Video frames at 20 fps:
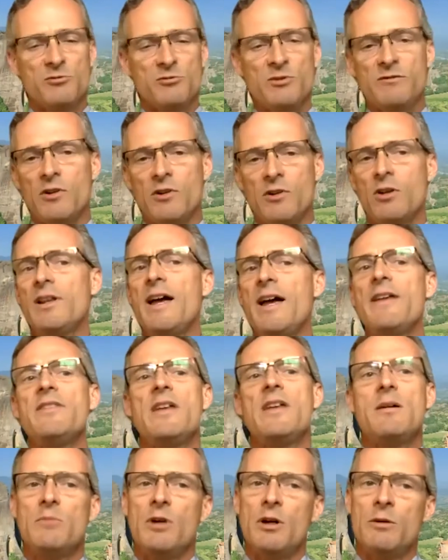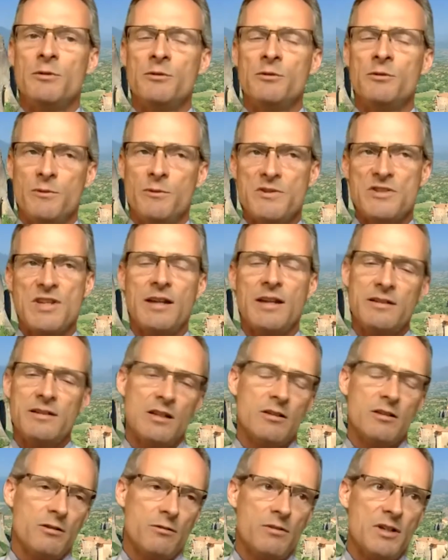we've all had that moment when we sat
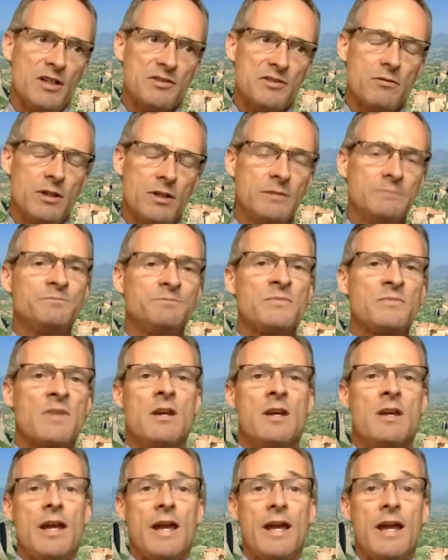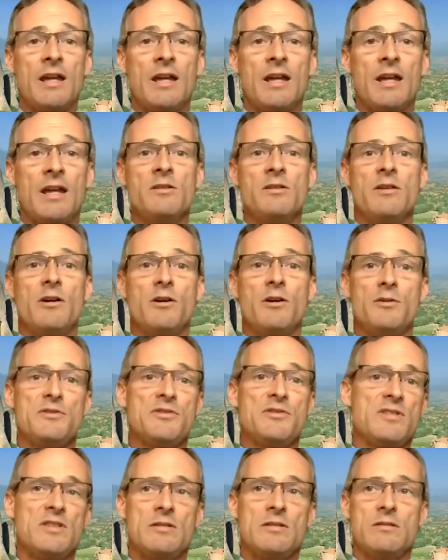down in a restaurant and the
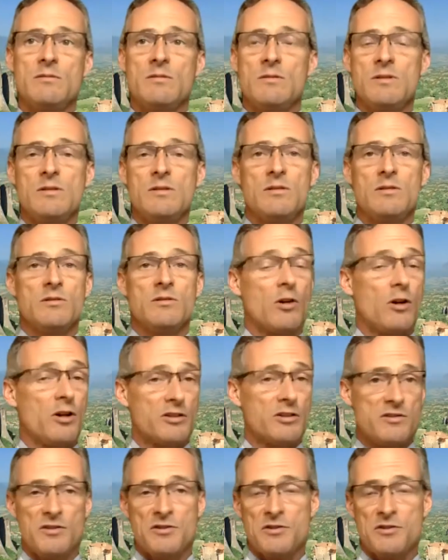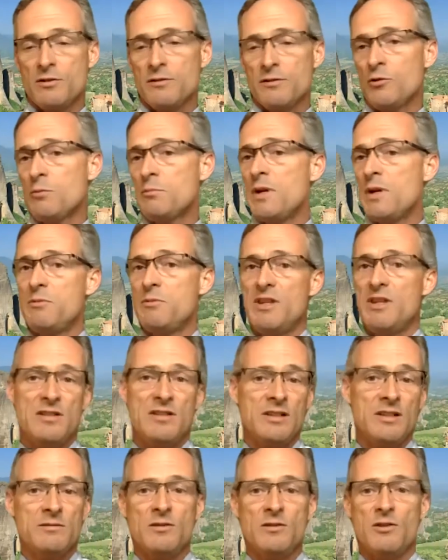hostess talked to the server. Maybe they
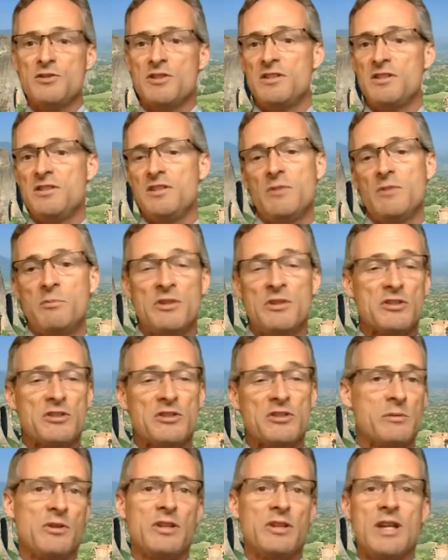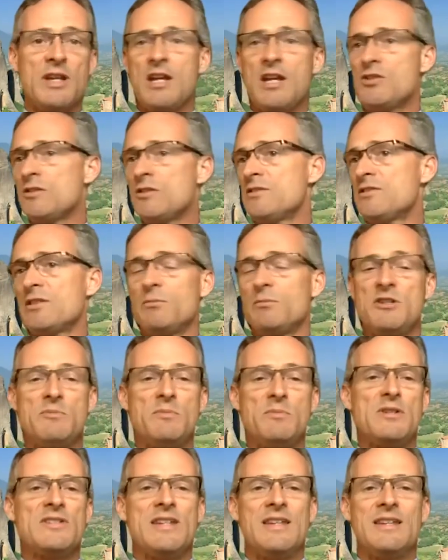didn't. There's a miscommunication. Somebody's
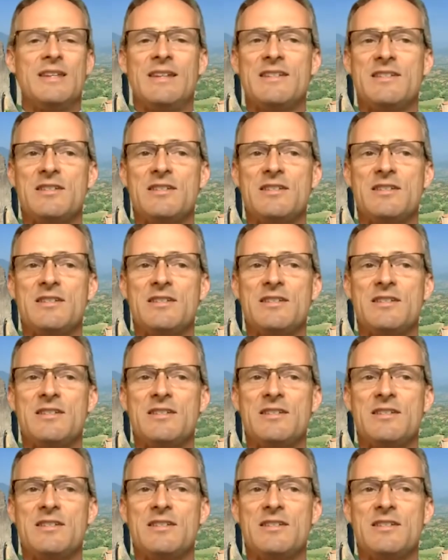busy and they